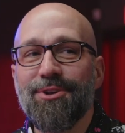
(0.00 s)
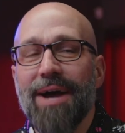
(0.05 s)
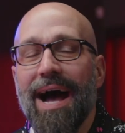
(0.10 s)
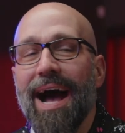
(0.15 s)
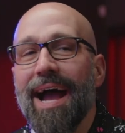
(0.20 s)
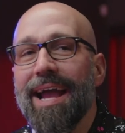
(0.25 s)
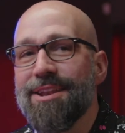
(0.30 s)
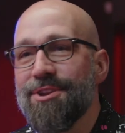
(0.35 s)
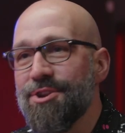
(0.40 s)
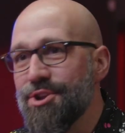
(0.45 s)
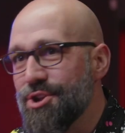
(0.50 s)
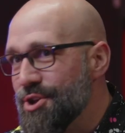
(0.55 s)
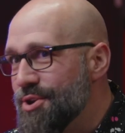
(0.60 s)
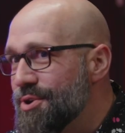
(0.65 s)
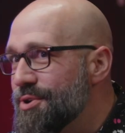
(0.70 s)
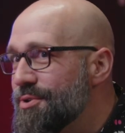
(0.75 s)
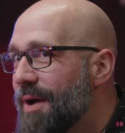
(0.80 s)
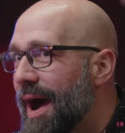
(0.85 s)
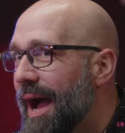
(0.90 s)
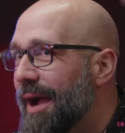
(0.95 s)
I
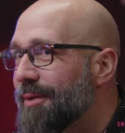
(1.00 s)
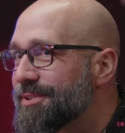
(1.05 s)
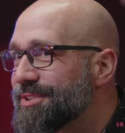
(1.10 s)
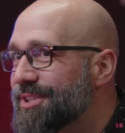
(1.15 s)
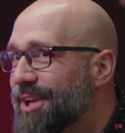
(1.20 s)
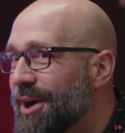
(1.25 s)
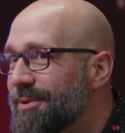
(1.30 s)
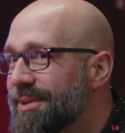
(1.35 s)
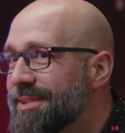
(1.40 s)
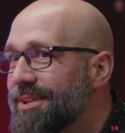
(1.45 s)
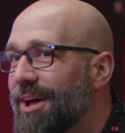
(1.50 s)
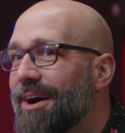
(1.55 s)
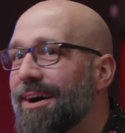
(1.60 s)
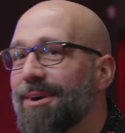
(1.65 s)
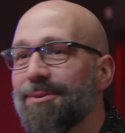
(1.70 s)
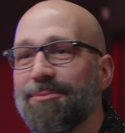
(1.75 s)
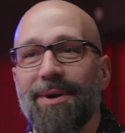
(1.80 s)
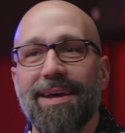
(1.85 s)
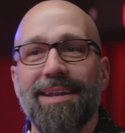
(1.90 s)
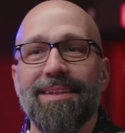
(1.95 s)
knew I was going
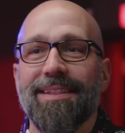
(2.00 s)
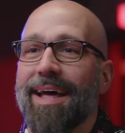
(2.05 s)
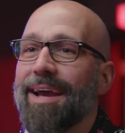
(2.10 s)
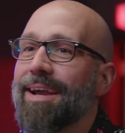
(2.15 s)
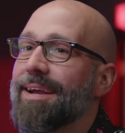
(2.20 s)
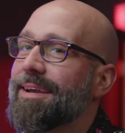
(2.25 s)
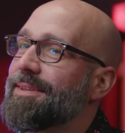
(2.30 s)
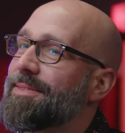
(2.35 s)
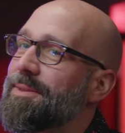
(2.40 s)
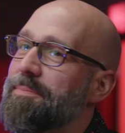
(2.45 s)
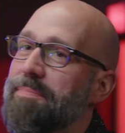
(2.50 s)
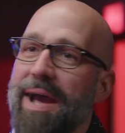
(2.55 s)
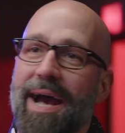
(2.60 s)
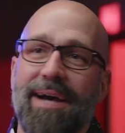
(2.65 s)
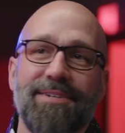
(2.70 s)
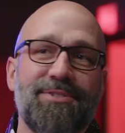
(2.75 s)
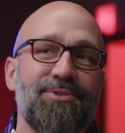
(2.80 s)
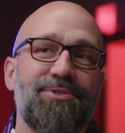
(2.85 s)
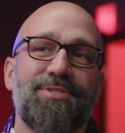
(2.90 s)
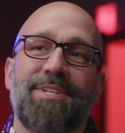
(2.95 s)
long when like the
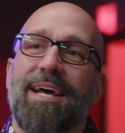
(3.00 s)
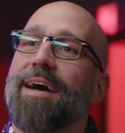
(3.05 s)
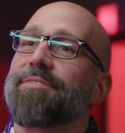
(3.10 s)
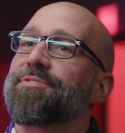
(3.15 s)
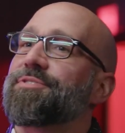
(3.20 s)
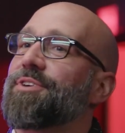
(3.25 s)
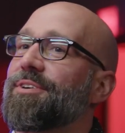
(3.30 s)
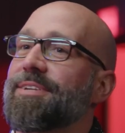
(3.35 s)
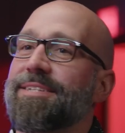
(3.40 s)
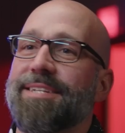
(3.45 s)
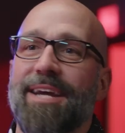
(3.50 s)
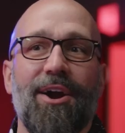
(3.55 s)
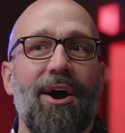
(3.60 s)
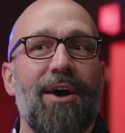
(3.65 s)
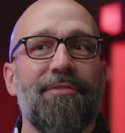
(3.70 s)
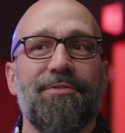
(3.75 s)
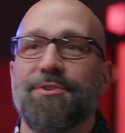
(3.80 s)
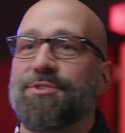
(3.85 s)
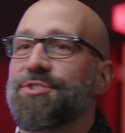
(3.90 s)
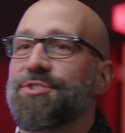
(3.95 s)
pastor staff started to take off their